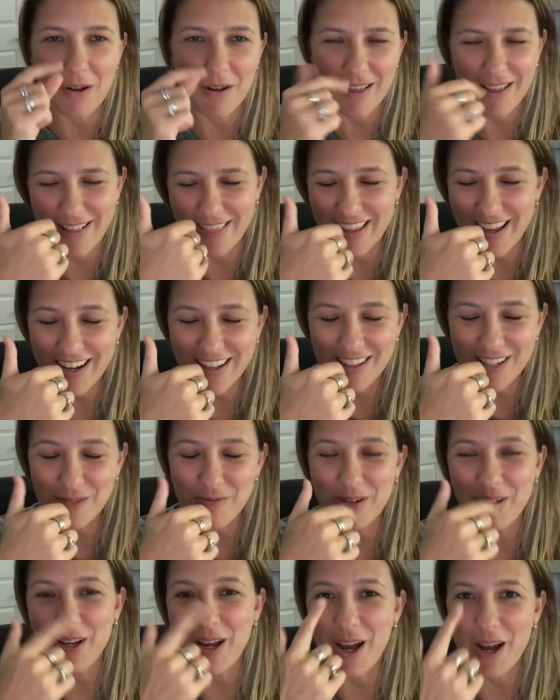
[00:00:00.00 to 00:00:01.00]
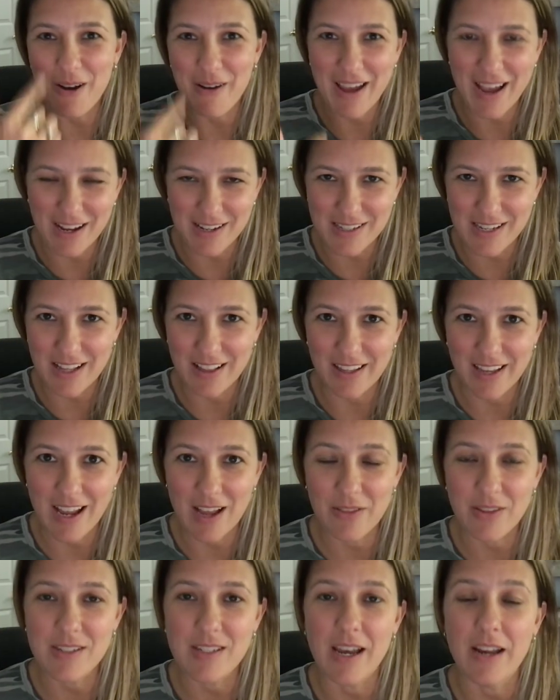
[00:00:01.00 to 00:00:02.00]
letting this one go, exhaling
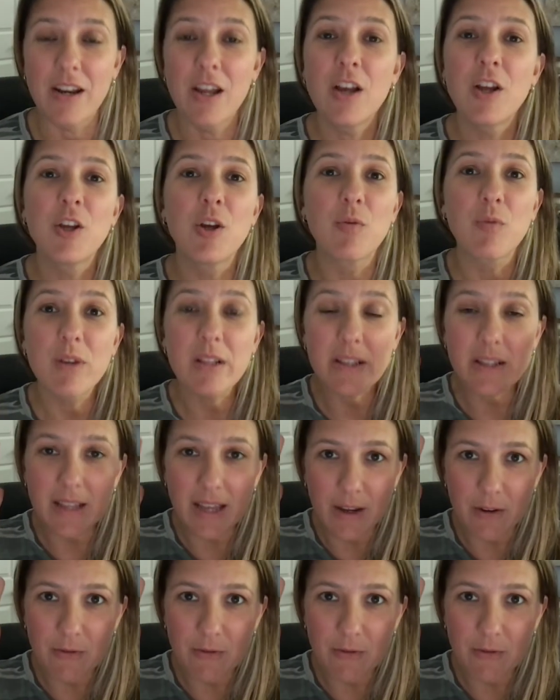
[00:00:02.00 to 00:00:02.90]
out the side. You're really like